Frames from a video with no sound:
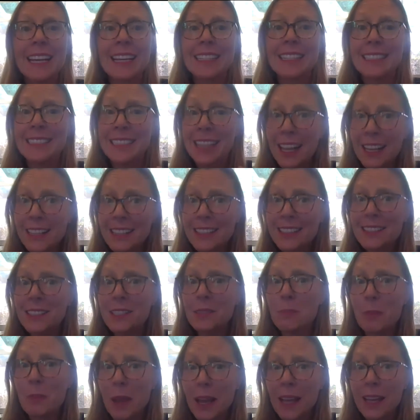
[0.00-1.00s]
does
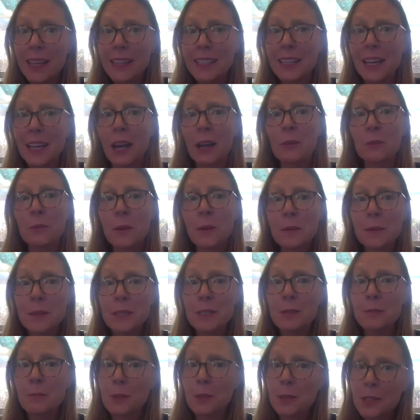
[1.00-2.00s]
depend on
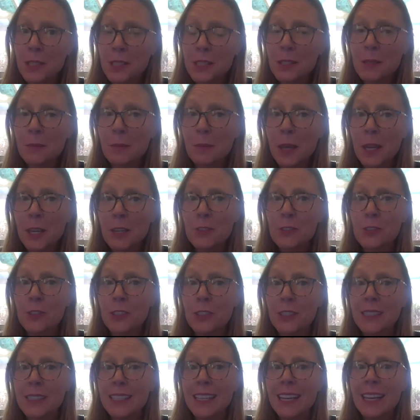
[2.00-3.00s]
women's
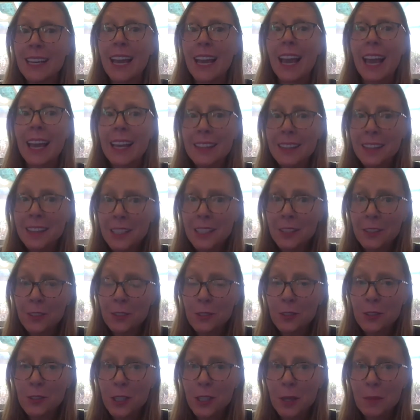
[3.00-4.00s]
participation and
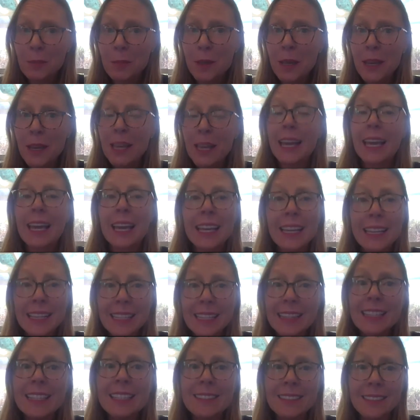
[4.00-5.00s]
leadership in
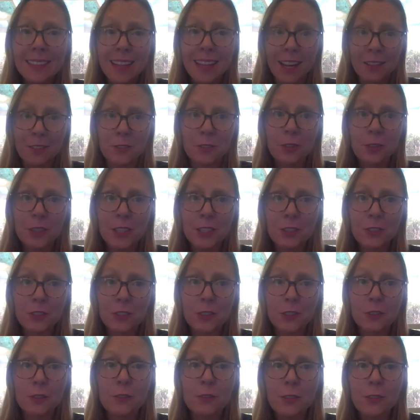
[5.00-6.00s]
these
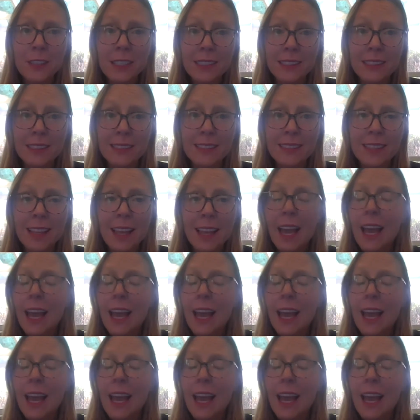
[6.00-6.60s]
non-traditional fields,